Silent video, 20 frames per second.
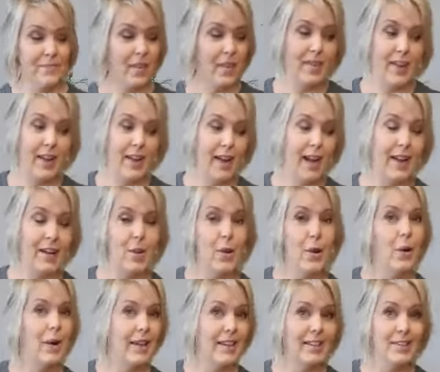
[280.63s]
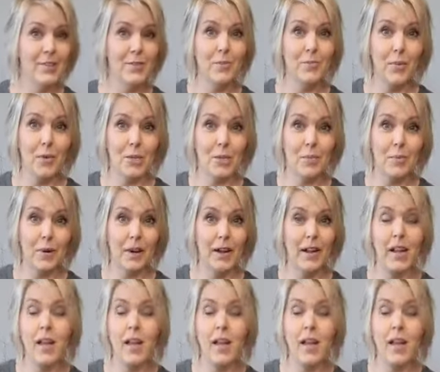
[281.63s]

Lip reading: that I know I need to do more spring.